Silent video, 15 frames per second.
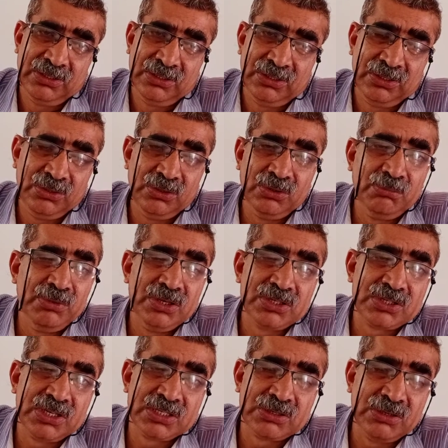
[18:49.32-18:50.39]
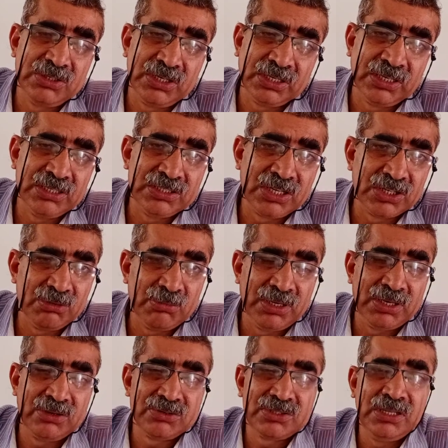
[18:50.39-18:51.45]
You know, ministers and taking charge, you
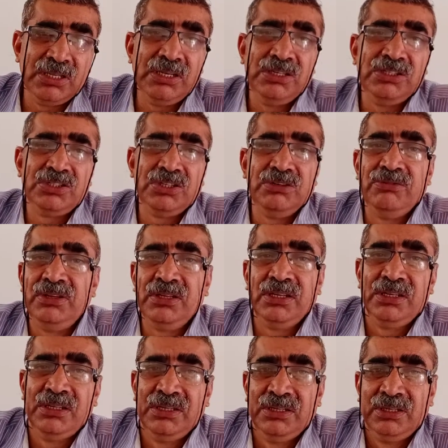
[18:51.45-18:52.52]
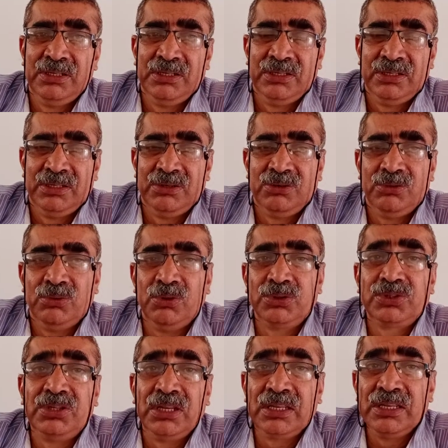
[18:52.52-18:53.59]
might have seen in TV,
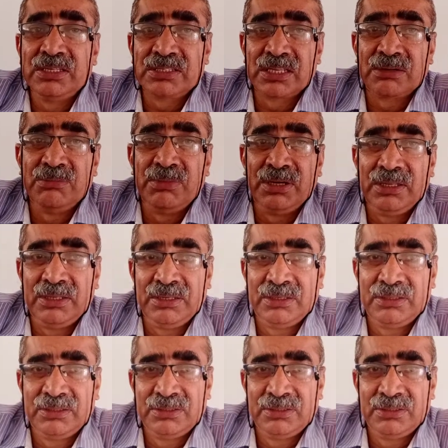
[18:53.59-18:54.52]
oath-taking ceremony.